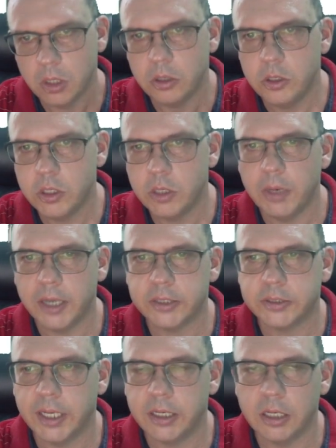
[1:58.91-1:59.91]
you could actually
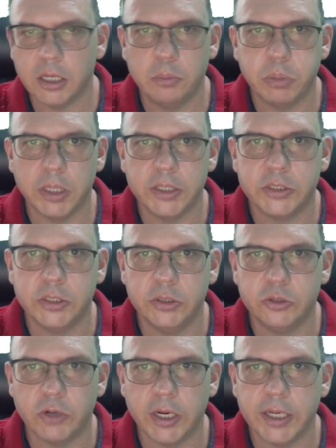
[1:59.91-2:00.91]
technically place two
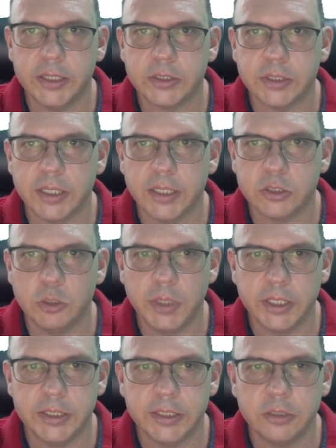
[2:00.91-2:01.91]
trades. That's no
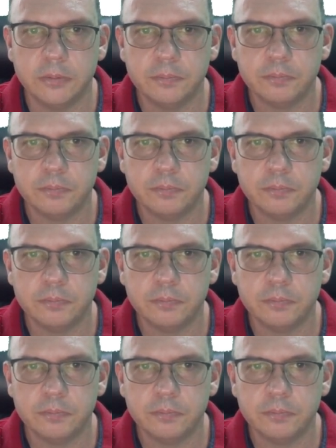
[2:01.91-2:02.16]
big deal.